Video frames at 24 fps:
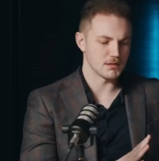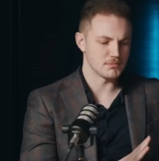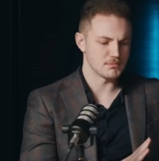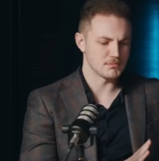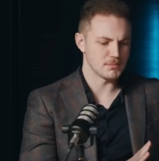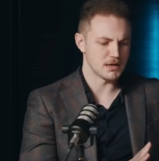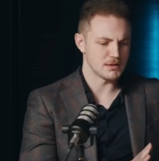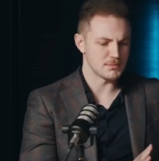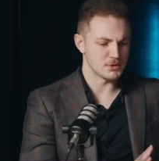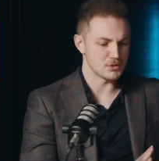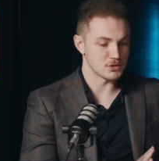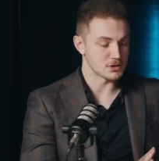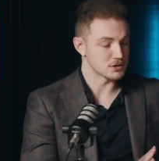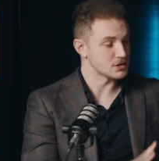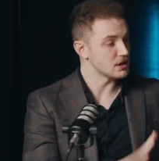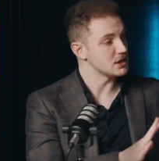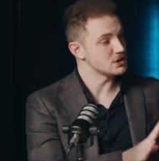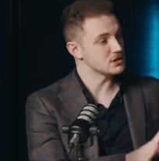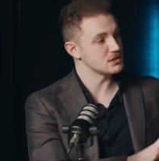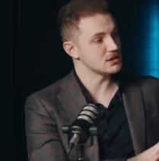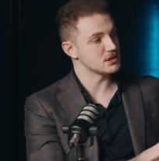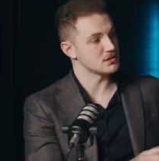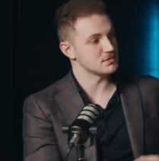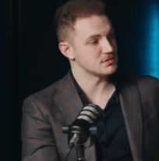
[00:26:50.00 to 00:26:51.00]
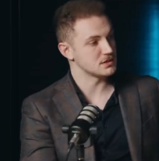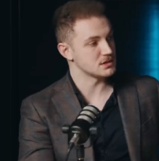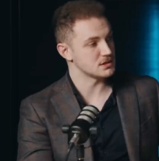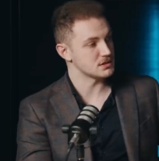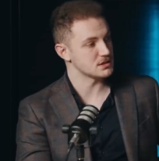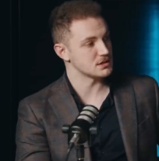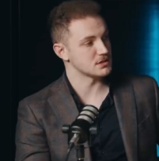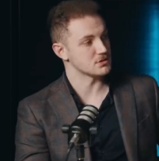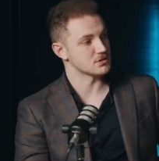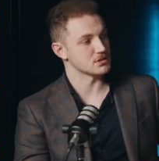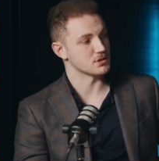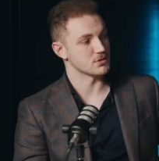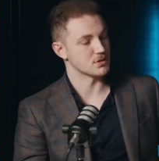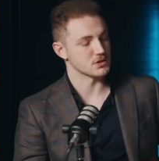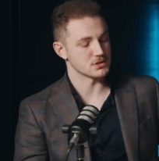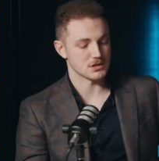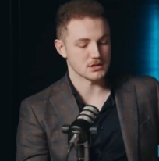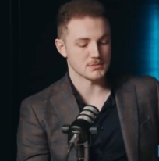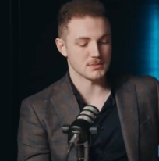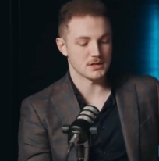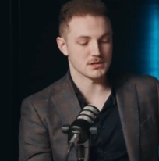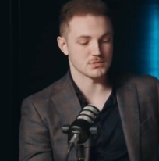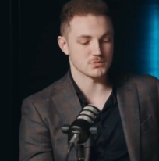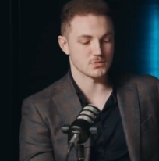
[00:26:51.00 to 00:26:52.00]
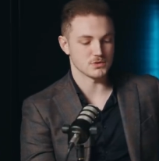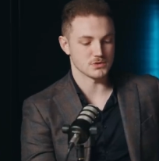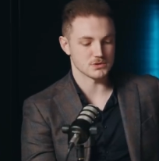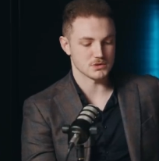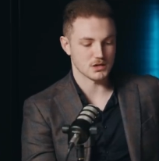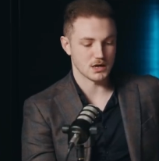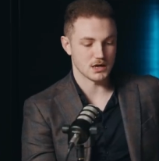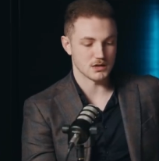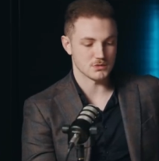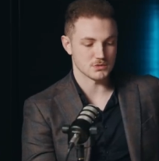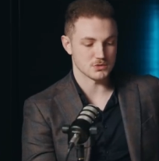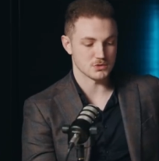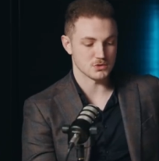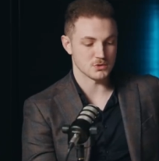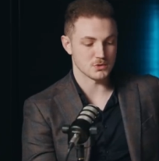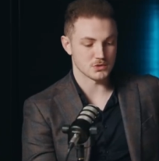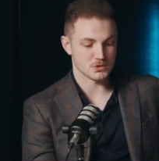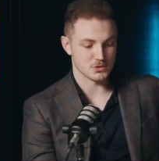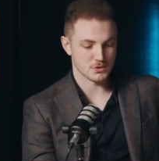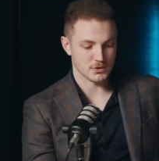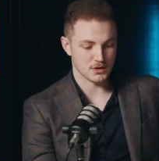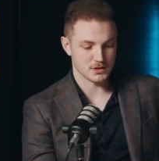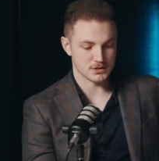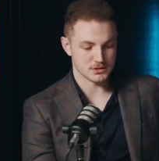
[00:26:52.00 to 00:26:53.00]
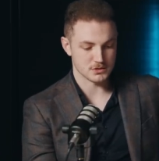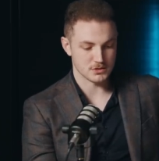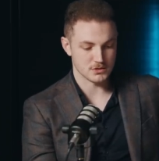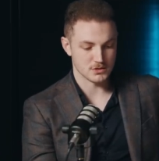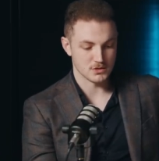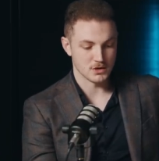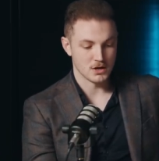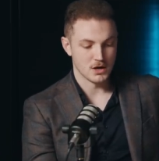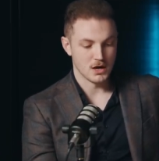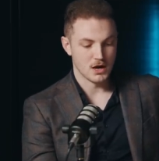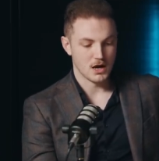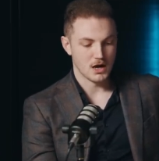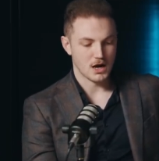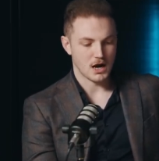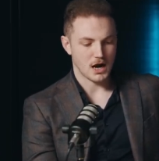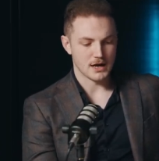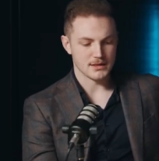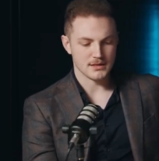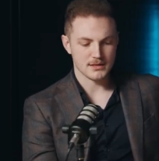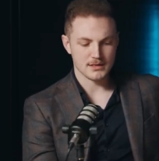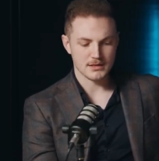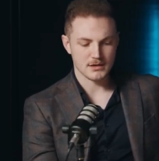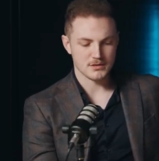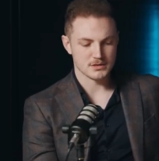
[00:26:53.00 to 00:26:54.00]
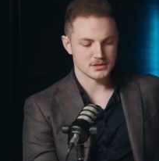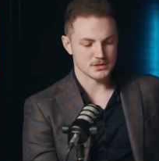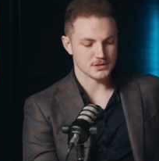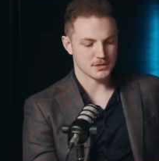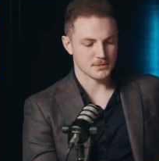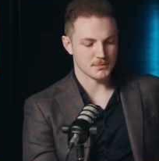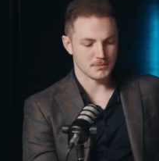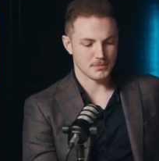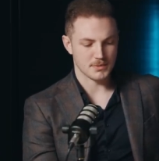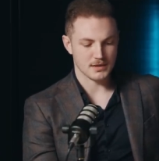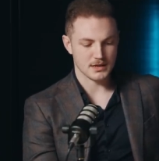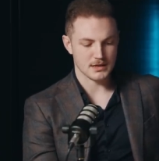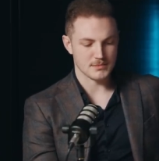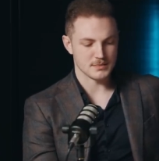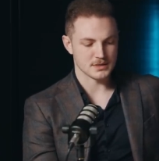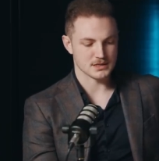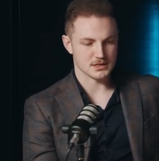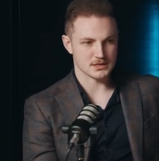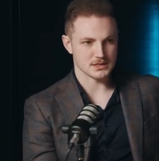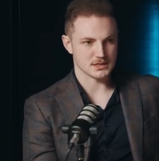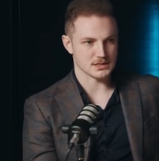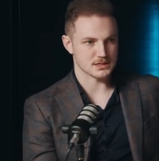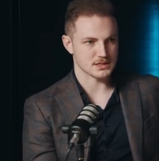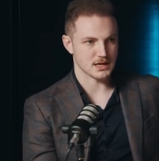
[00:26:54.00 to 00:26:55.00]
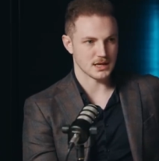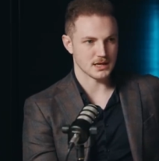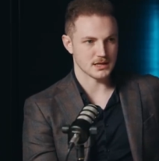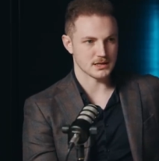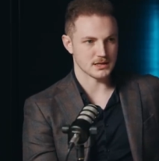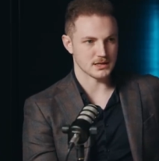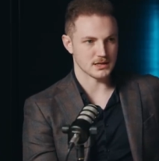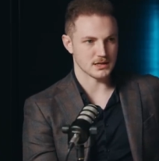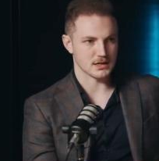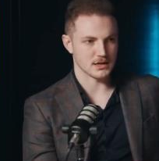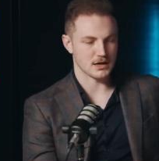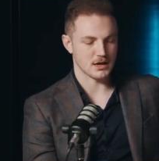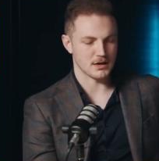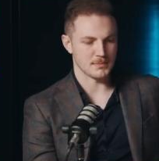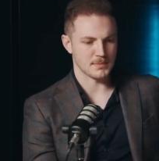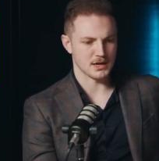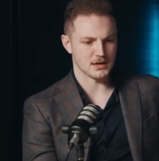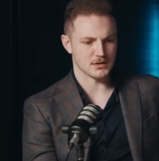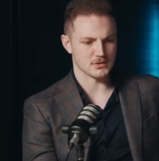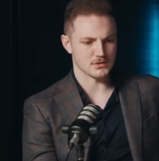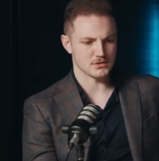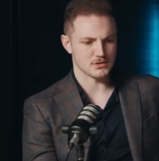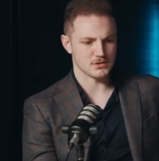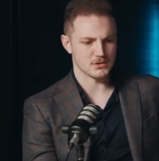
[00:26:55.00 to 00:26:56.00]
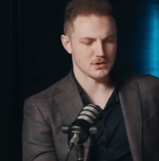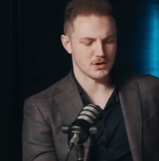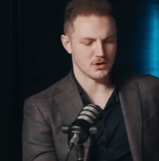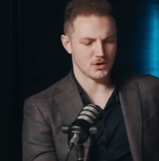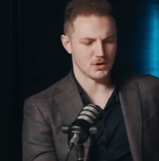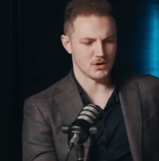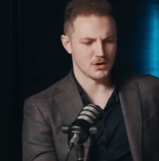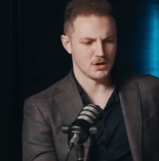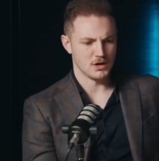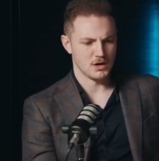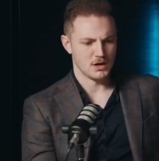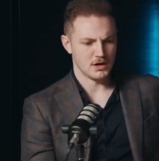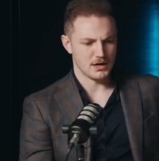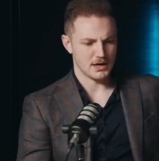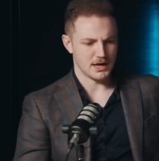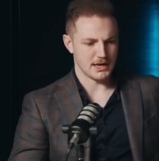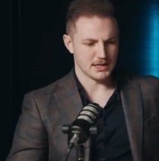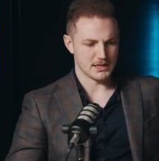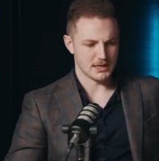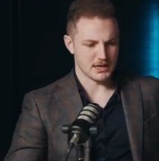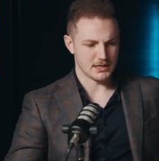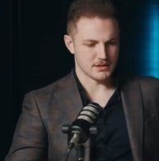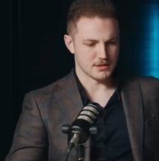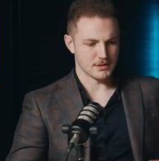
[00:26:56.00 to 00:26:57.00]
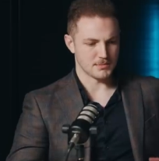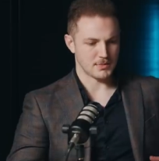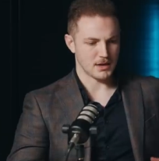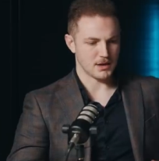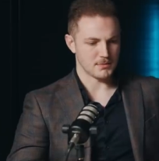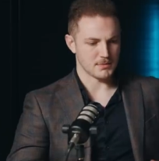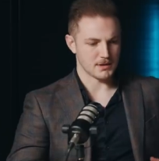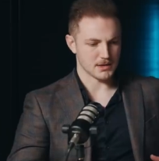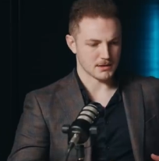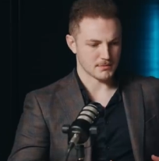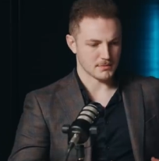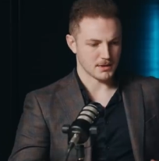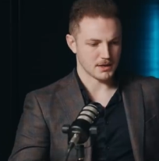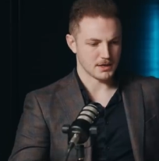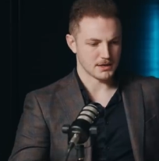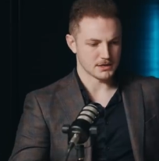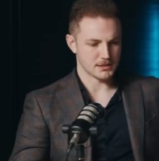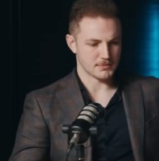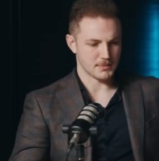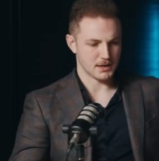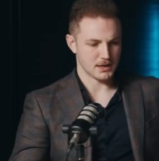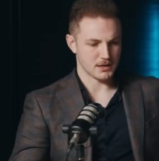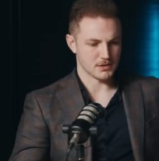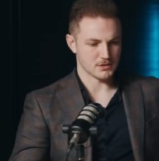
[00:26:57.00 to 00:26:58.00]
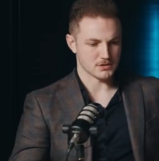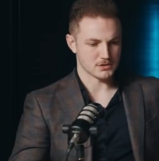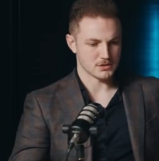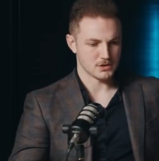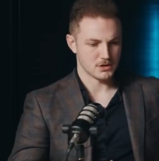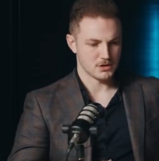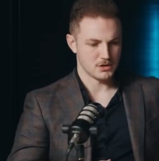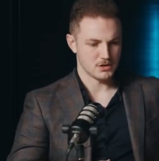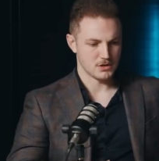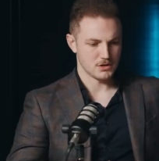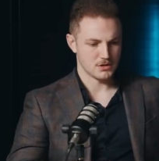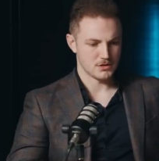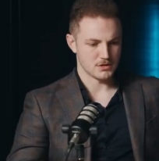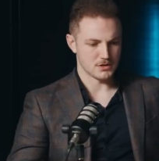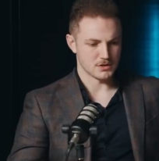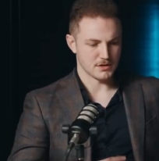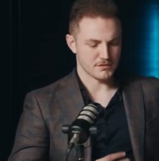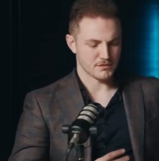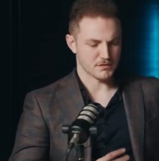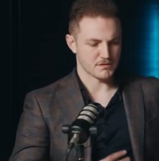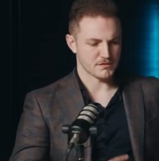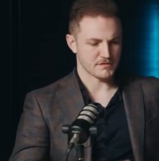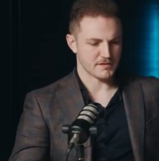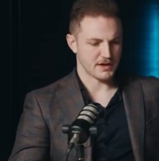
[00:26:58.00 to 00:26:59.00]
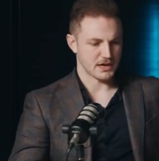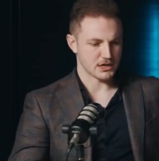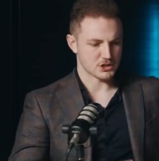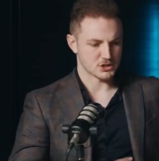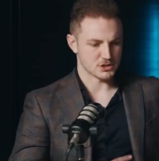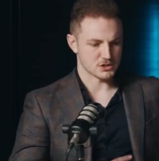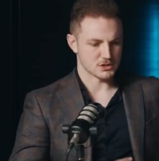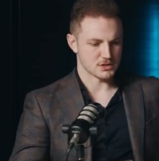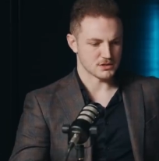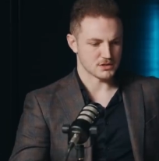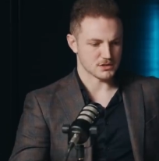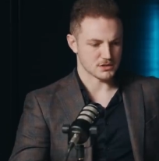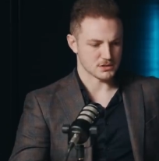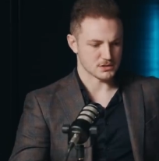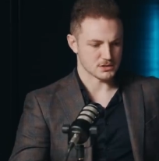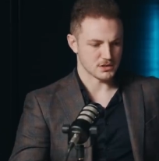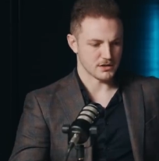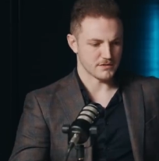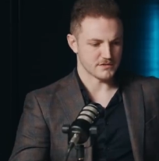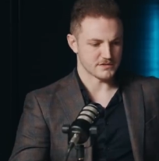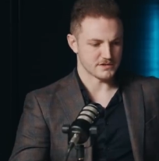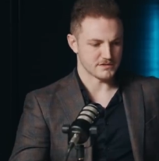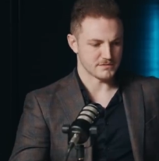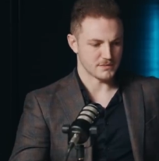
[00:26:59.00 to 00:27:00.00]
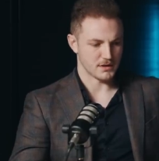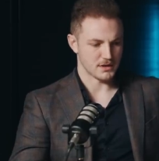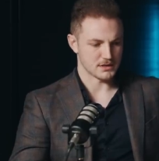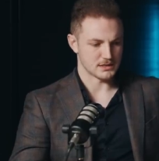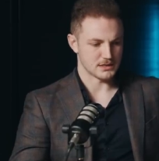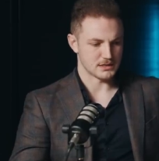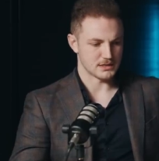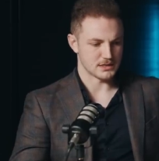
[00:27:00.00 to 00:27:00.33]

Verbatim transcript: I maybe you just actually this, this is an interesting question. I might want, I do want to ask you. I think there is a complete misunderstanding about in in the public mind about the different factions in the Conservative Party.